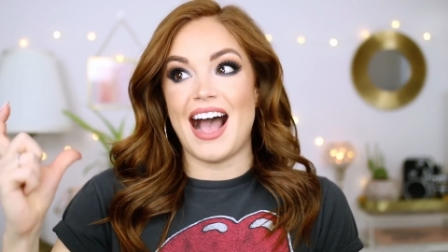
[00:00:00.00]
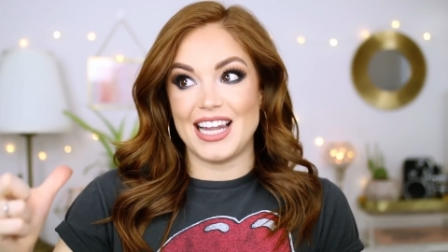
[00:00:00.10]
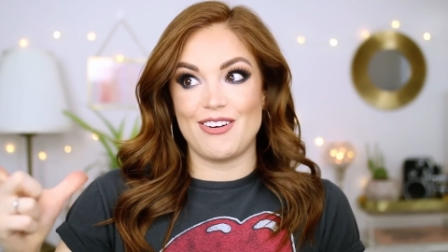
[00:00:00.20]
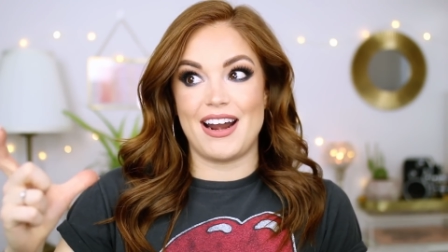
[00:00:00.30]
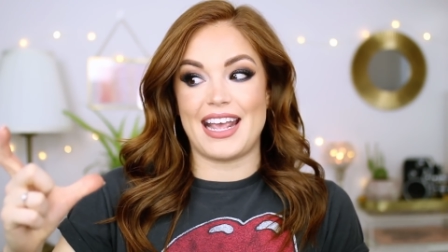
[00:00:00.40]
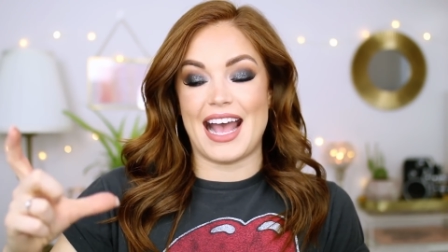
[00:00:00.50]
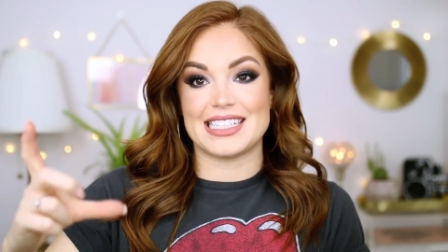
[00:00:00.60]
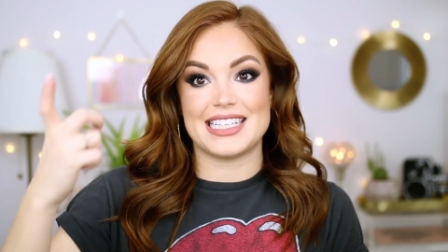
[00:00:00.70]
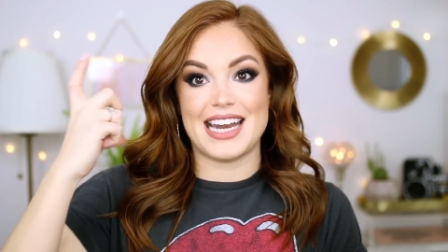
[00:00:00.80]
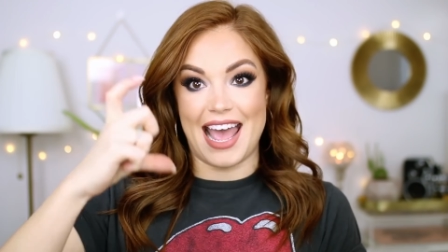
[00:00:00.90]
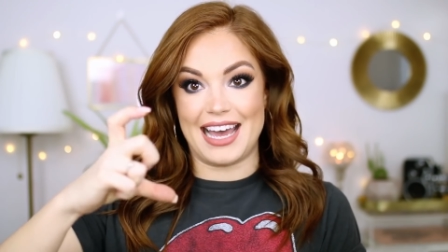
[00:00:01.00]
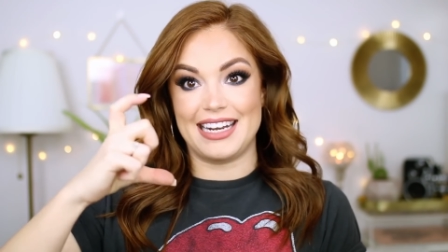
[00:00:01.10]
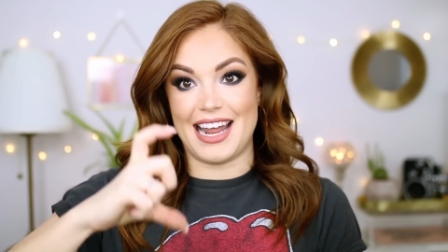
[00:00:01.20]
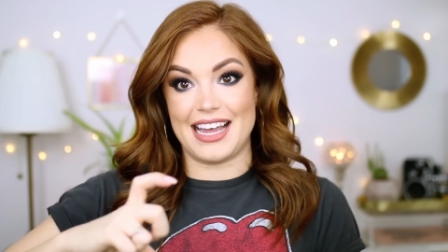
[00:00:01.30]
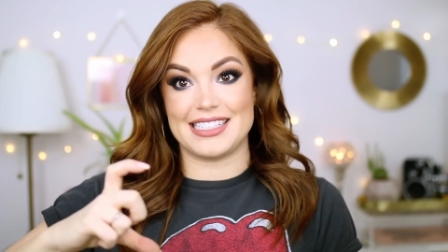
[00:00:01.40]
hyaluronic acid
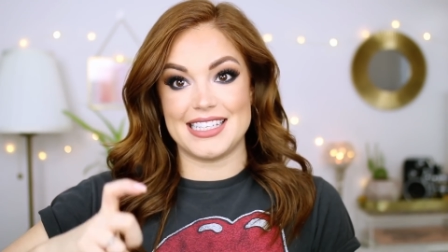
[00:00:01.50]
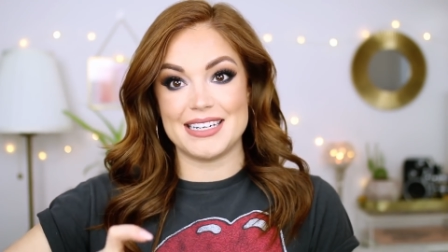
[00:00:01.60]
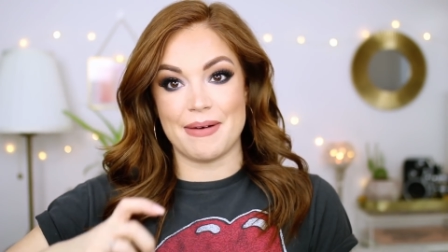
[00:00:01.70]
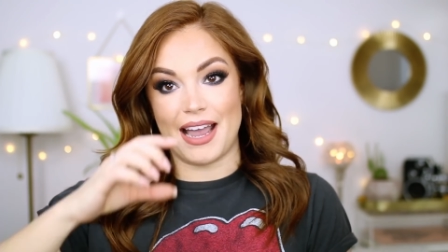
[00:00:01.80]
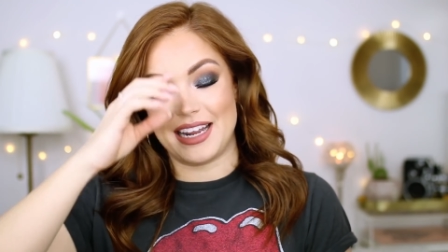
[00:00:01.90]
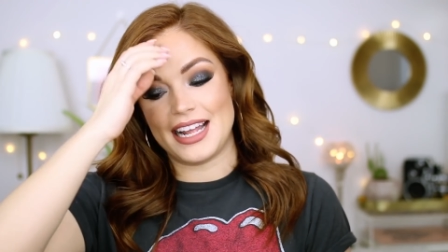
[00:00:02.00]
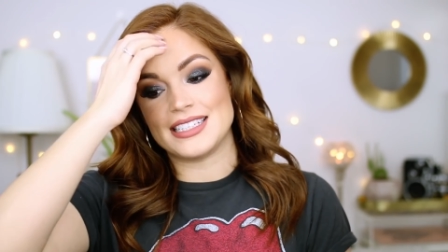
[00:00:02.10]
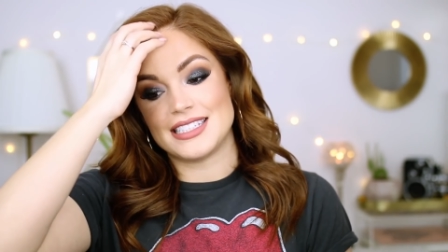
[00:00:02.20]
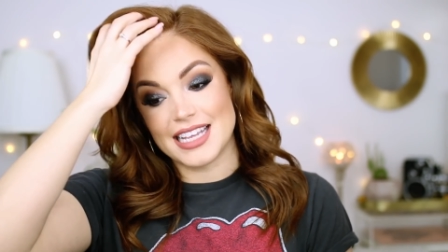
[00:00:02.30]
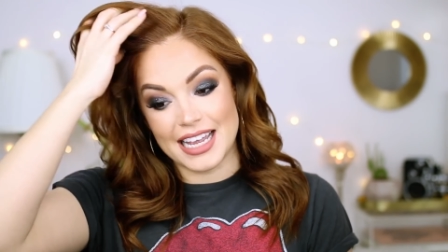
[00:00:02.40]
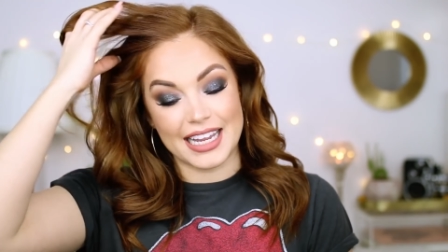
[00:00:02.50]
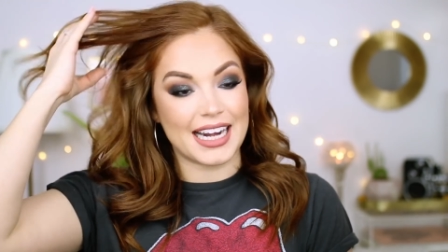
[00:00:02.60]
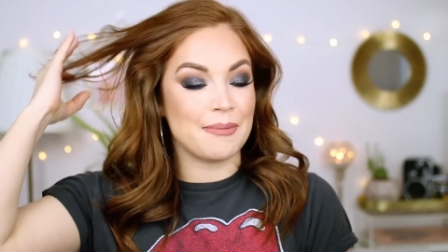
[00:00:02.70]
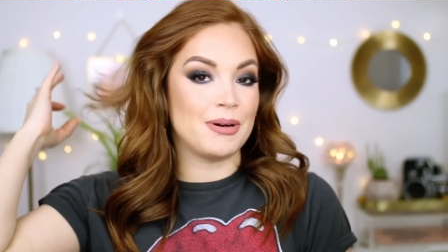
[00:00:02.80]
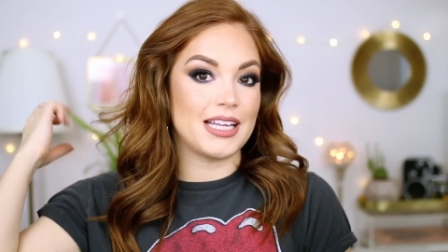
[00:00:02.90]
and niacinamide and zinc,
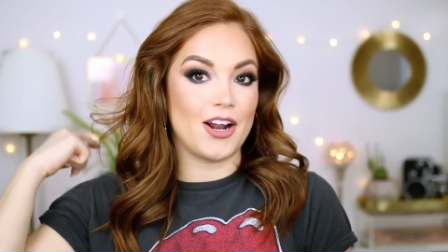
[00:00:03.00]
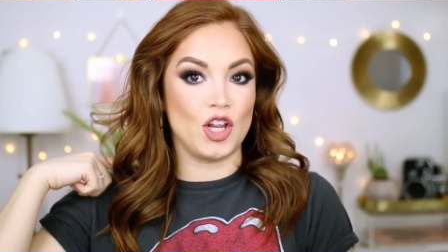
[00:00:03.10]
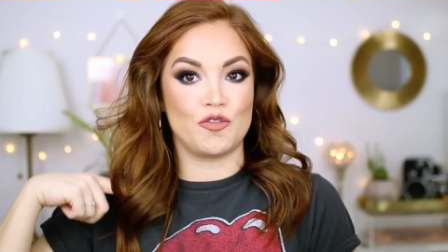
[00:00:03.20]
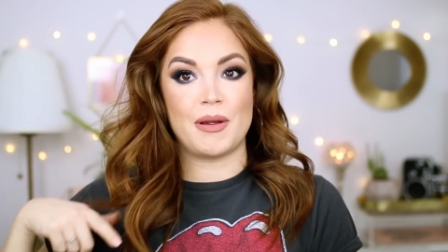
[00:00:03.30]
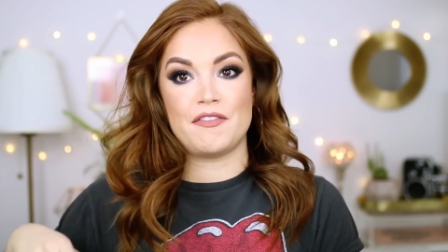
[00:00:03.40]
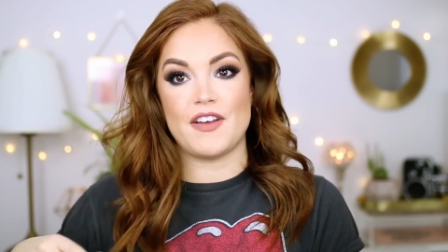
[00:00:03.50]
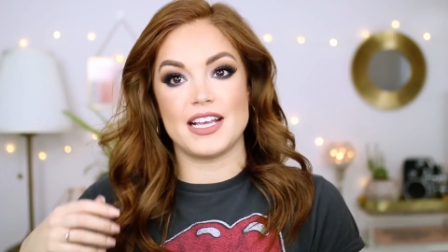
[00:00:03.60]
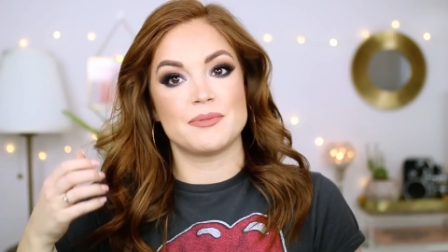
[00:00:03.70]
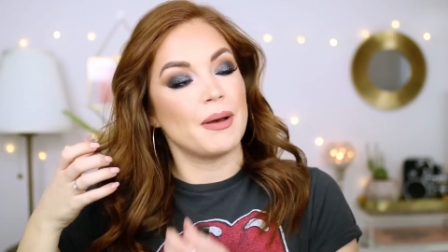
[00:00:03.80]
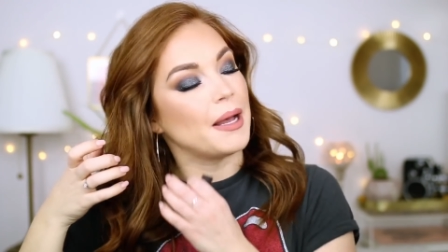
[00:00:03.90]
and I put that all over my face.